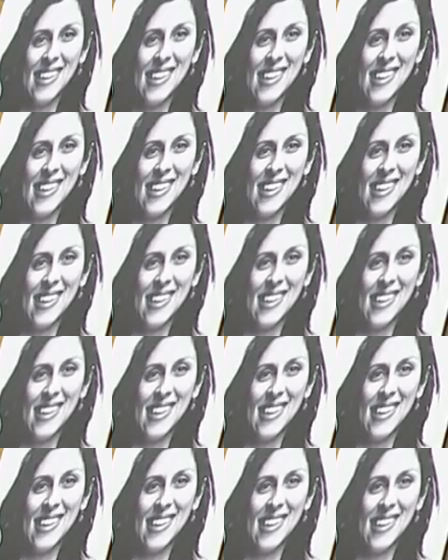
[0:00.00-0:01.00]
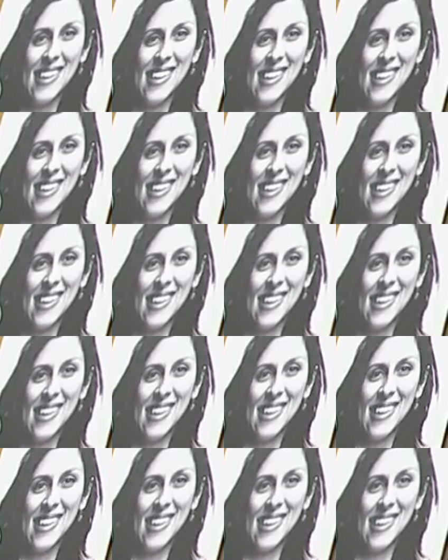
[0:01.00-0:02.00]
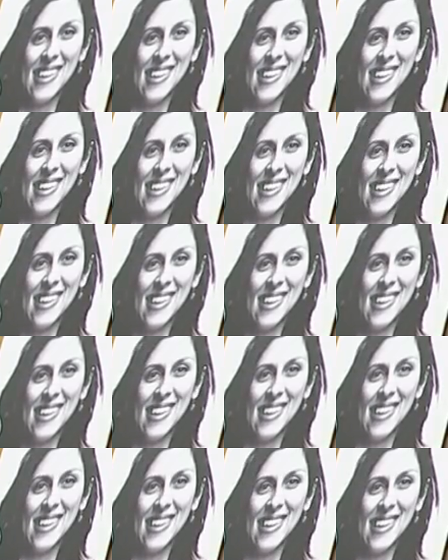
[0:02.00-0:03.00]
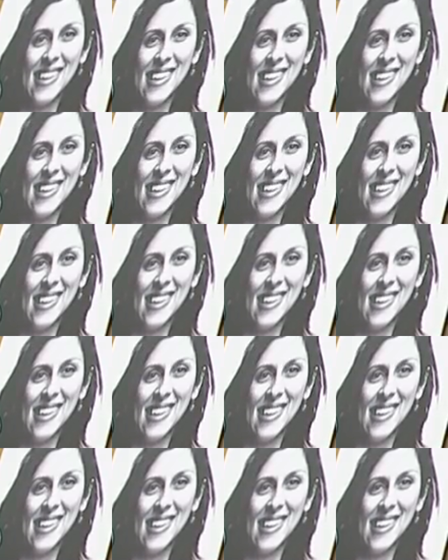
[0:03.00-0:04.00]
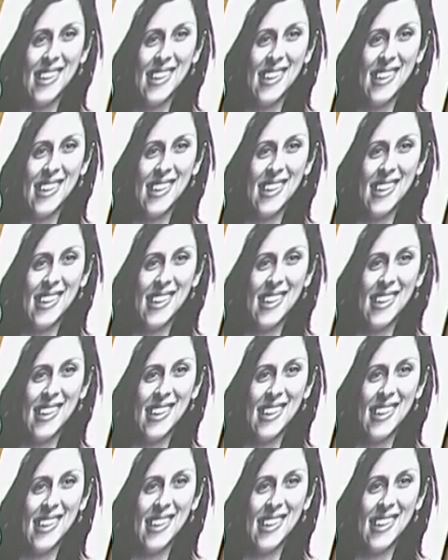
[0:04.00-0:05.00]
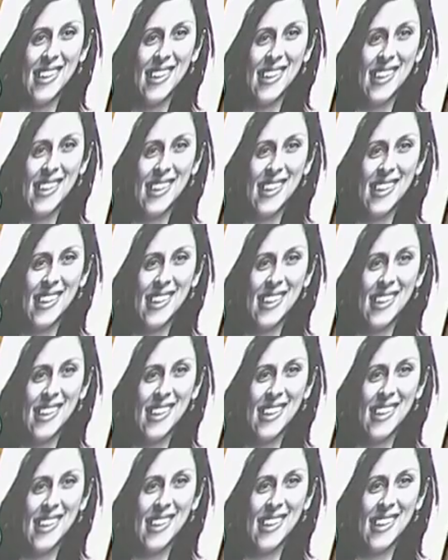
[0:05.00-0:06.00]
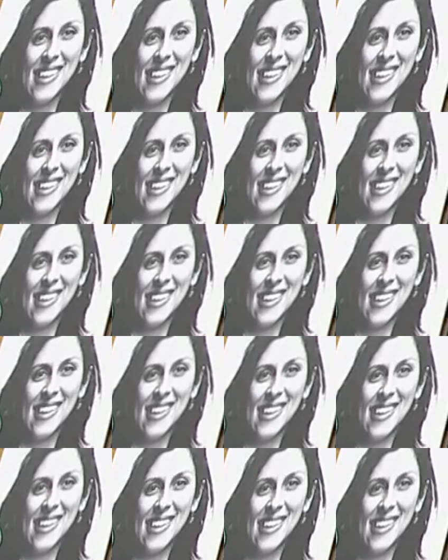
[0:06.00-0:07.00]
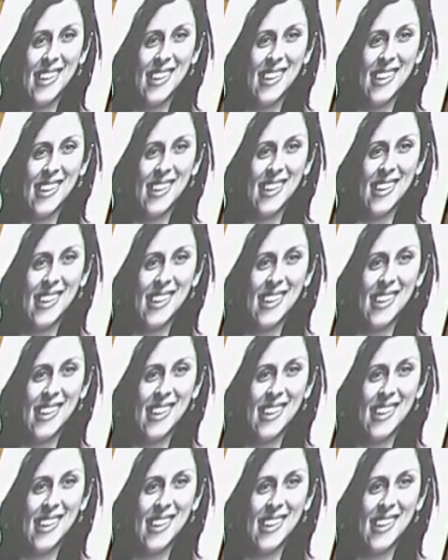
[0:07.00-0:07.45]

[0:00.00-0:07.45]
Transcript: No words are spoken by the person on screen.